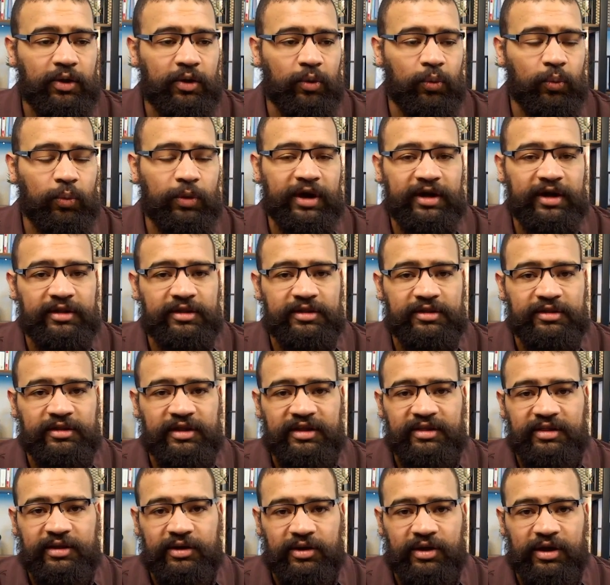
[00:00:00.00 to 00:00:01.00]
wait,
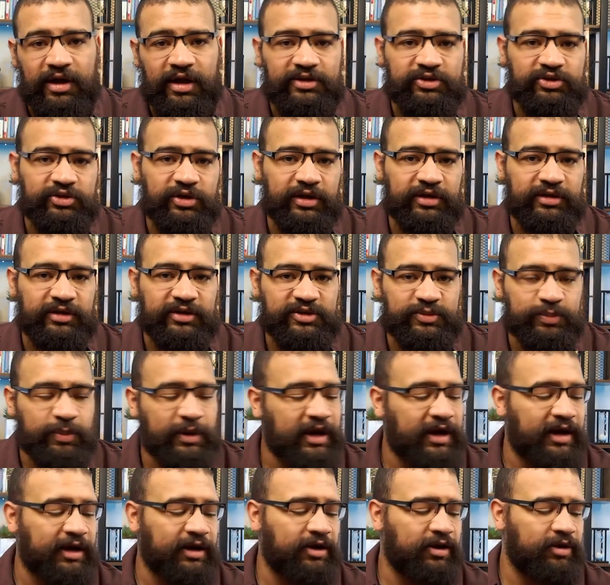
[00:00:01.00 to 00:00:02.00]
let their contract
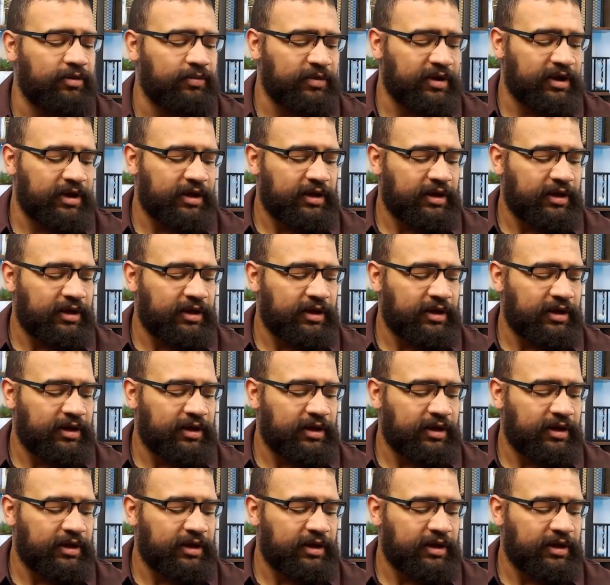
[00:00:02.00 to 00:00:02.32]
expire